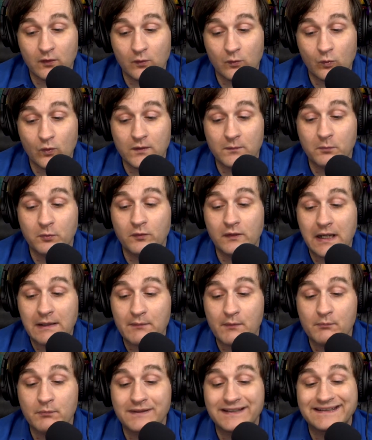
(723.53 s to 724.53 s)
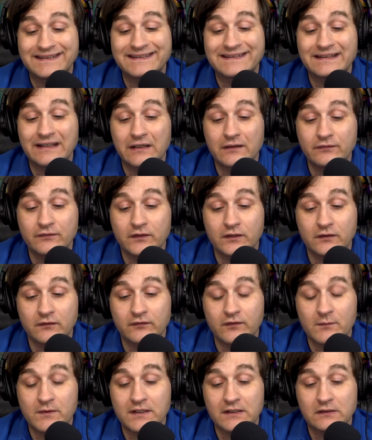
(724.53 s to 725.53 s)
would probably suffer
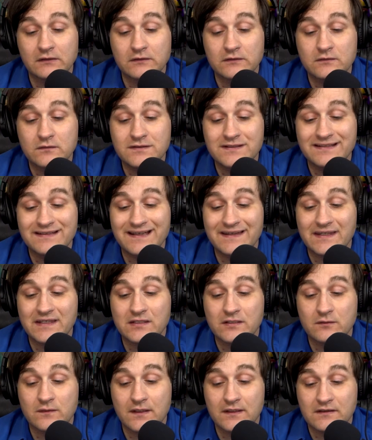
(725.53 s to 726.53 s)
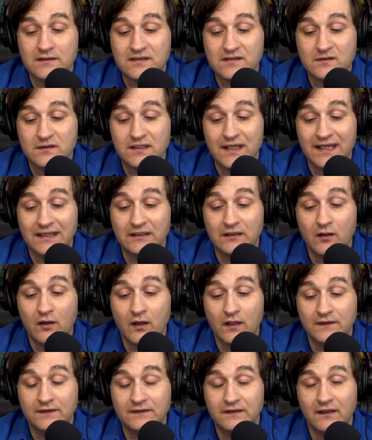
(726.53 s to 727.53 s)
from the illusion that the new industry had
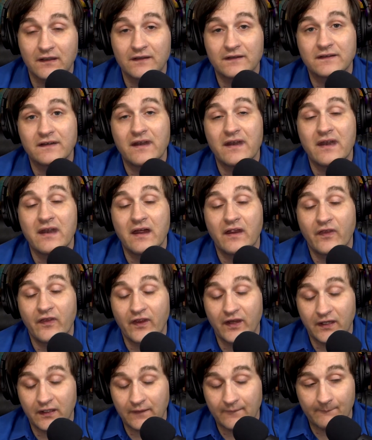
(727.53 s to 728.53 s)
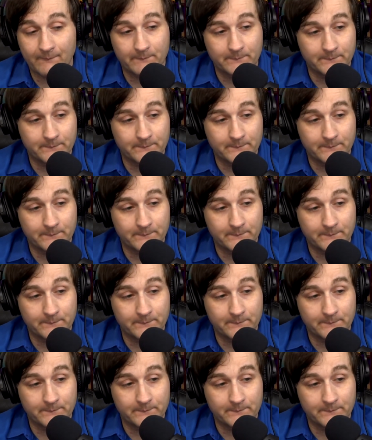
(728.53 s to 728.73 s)
cost us nothing.